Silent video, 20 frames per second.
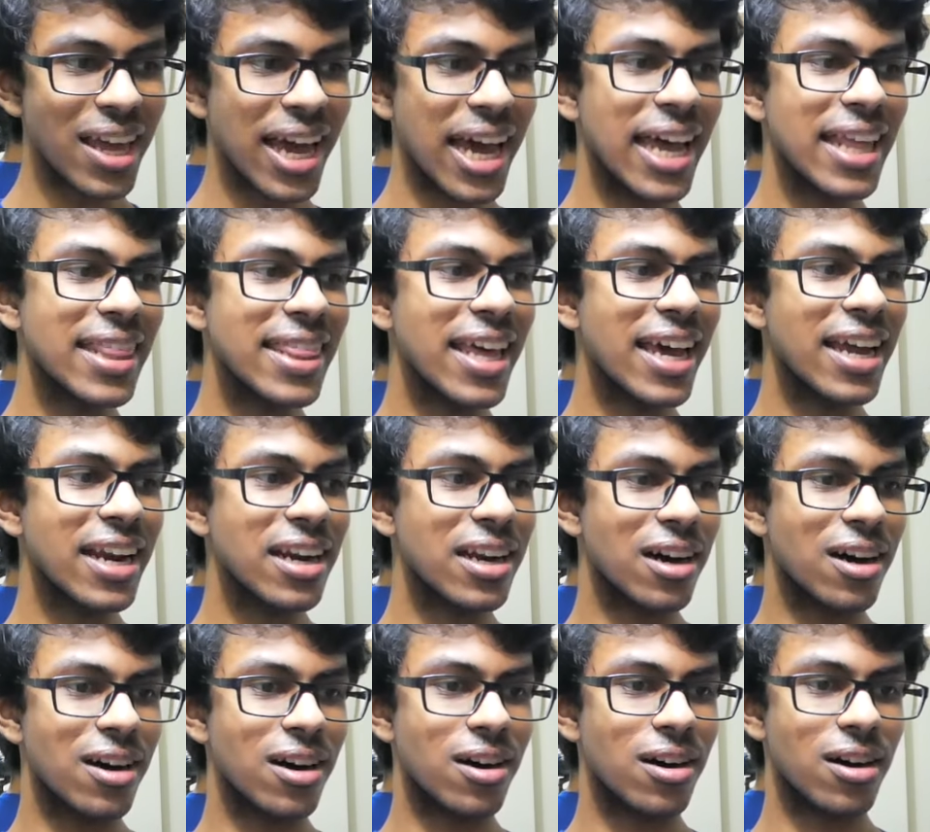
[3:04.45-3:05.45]
And then
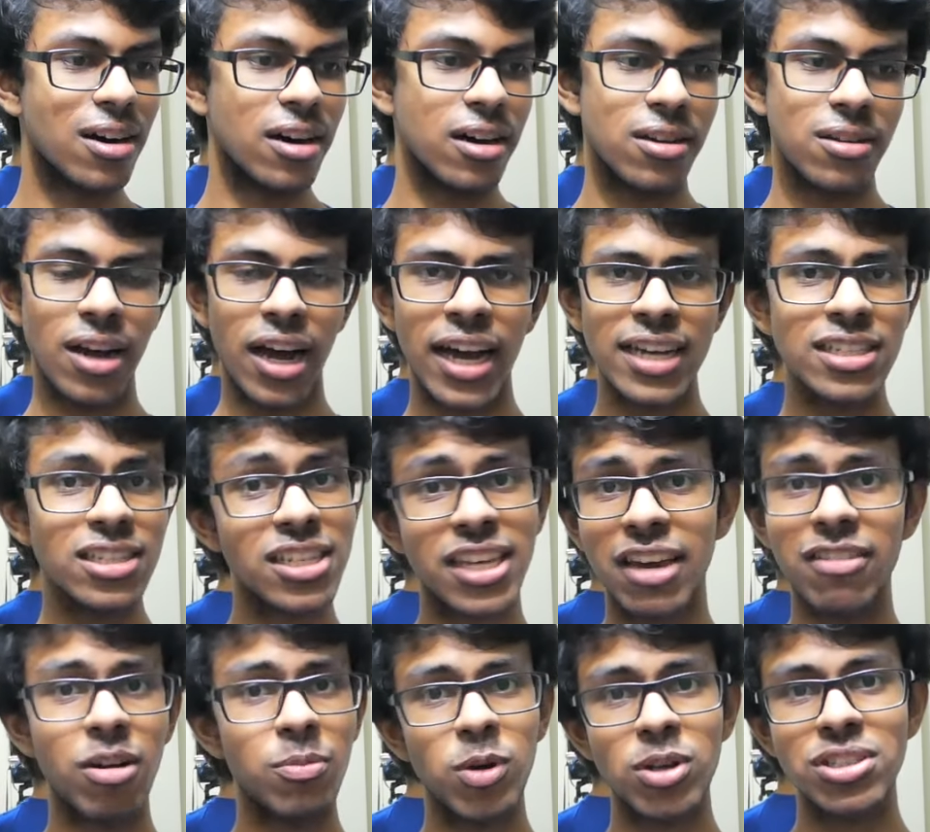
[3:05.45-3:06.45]
I just
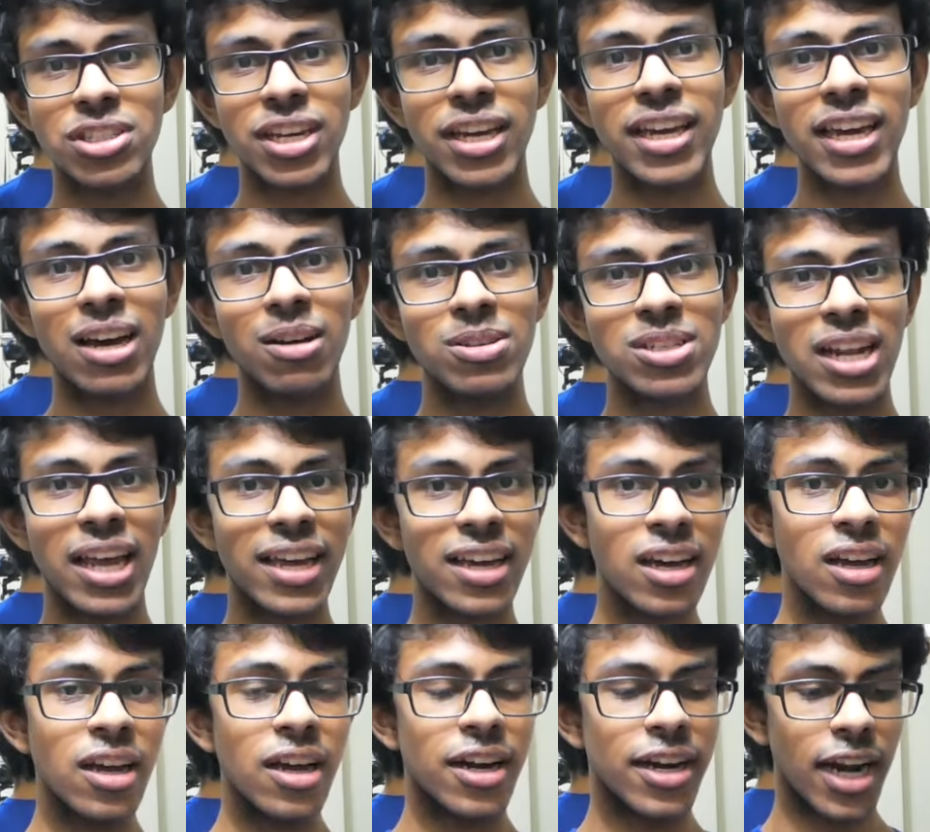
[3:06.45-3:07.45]
gave up on JEE. I was
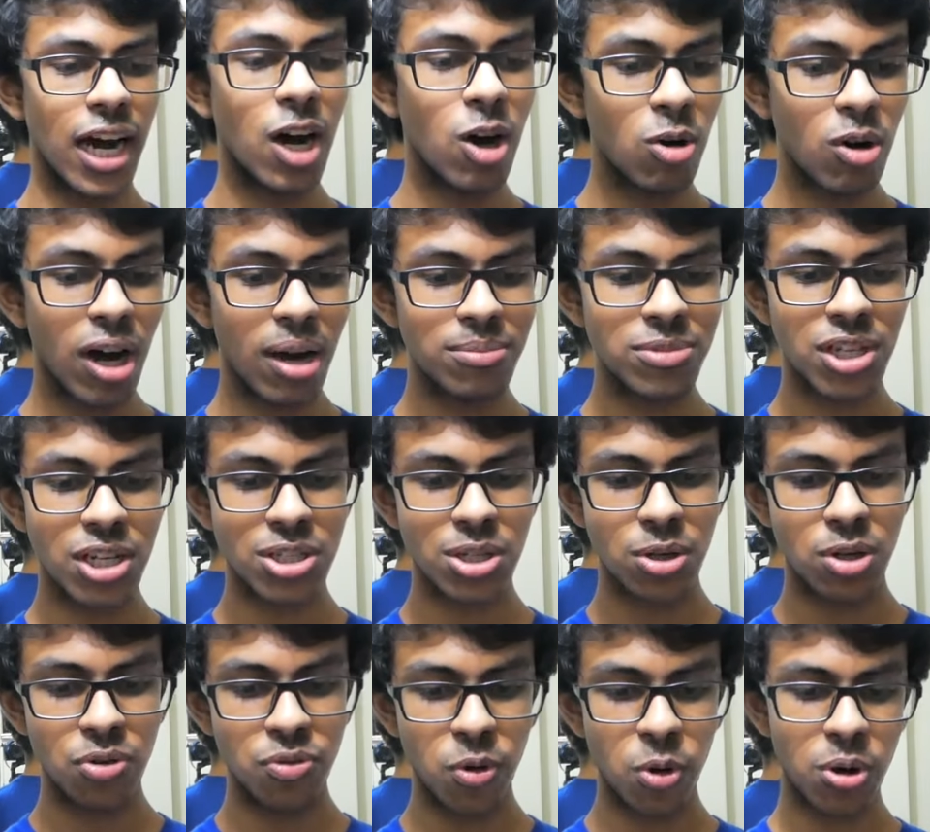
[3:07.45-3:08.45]
like, now I'm just
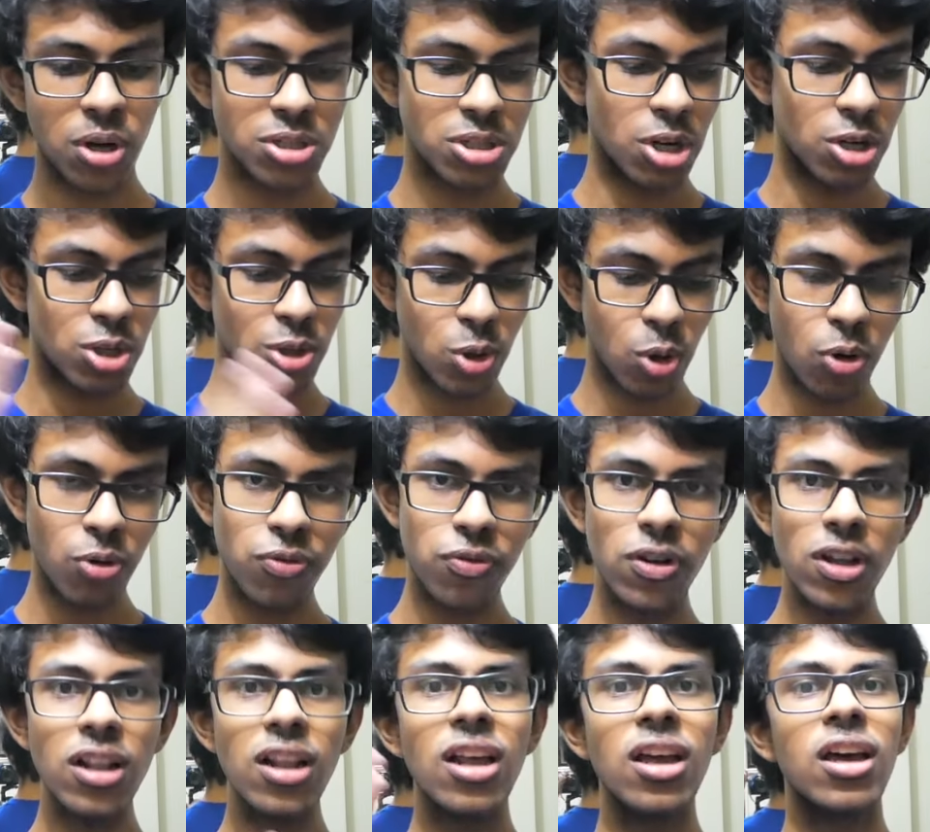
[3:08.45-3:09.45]
going to focus on
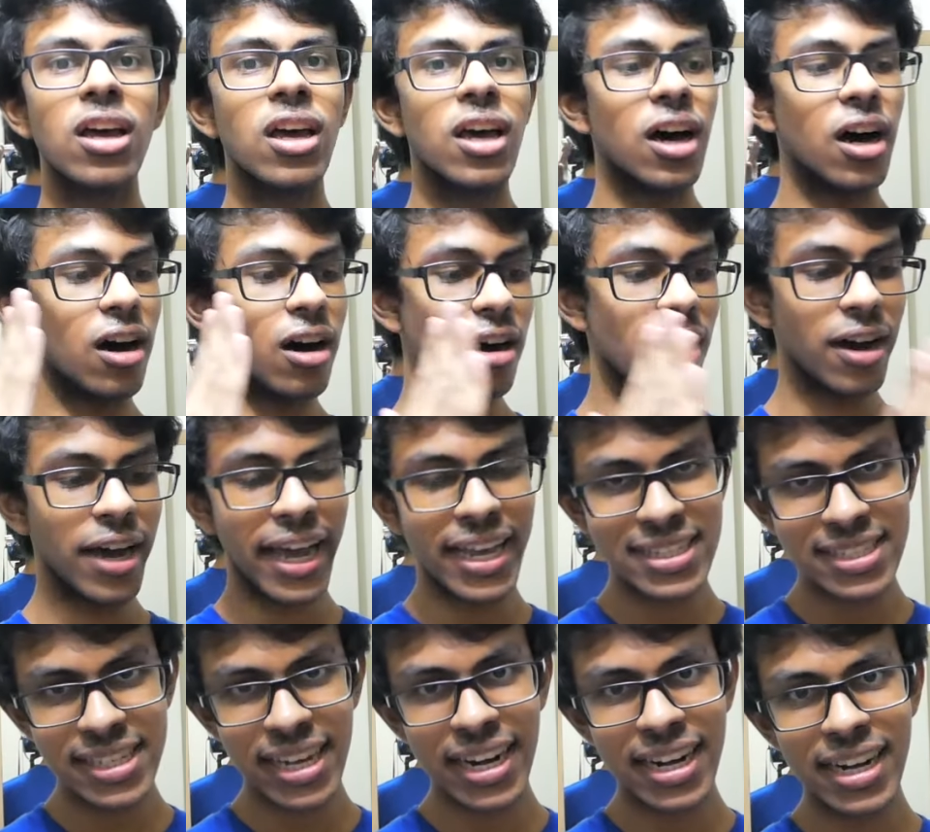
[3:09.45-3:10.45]
TOEFL,
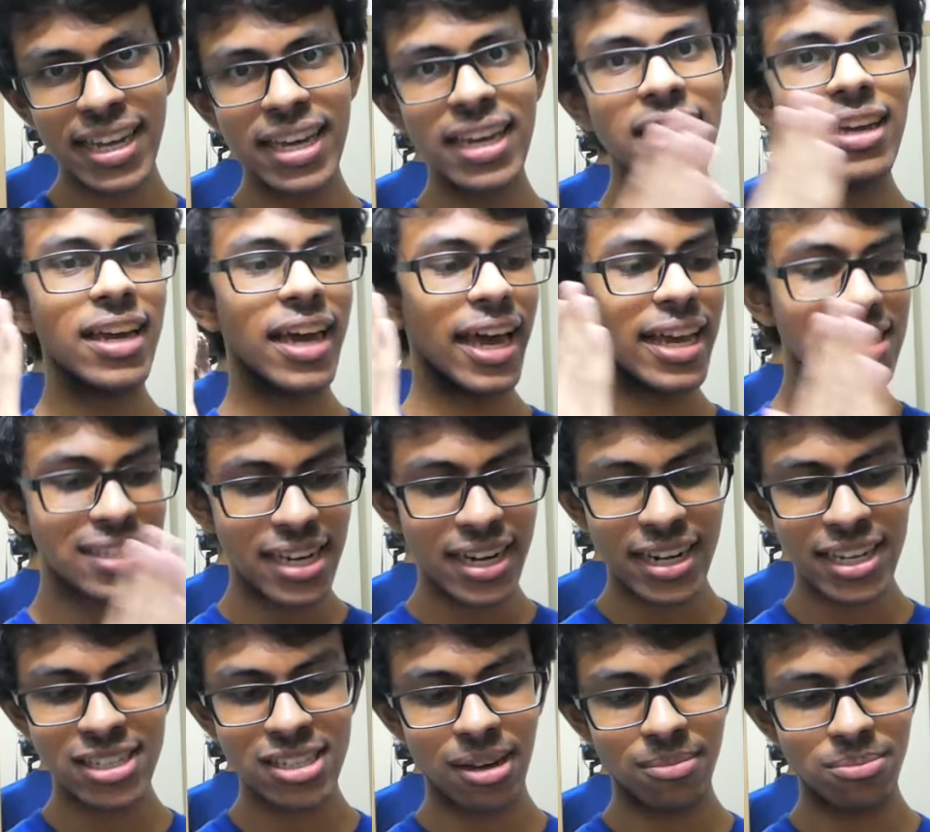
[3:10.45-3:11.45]

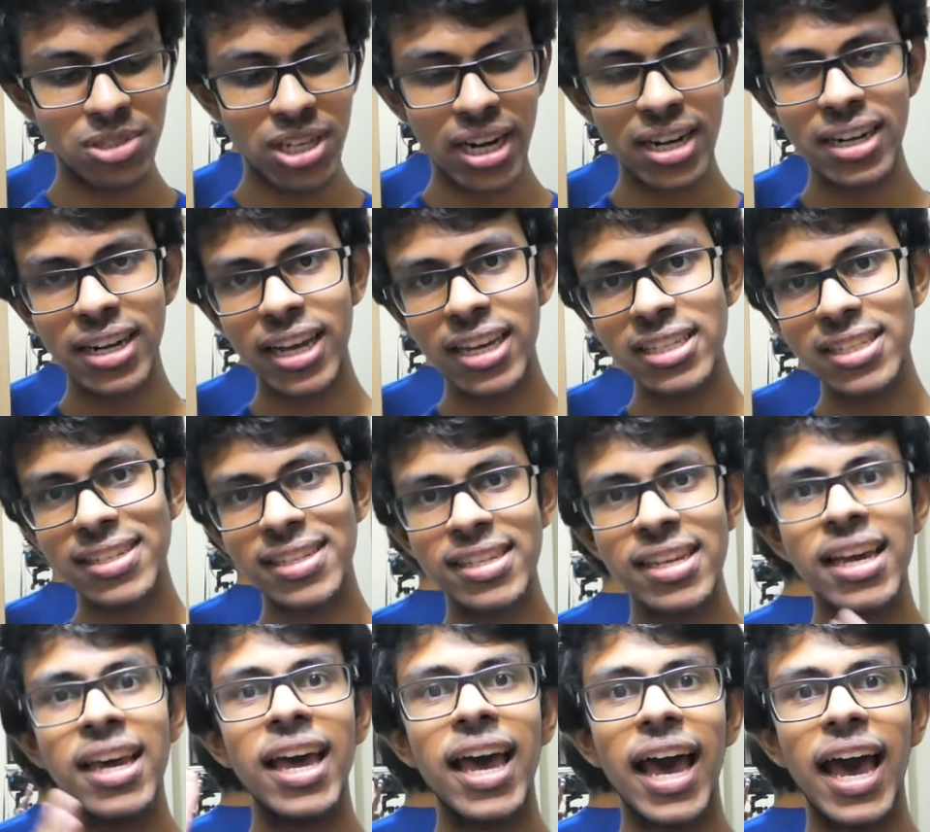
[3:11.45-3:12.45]
SAT subject
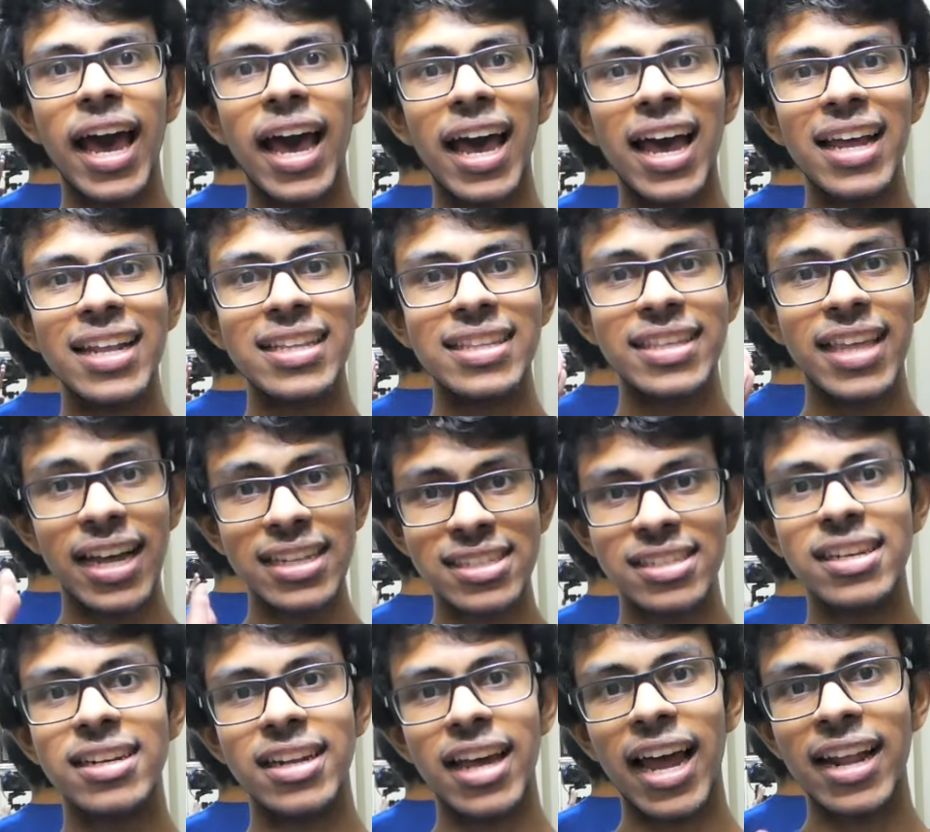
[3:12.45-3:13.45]
tests, and that's it.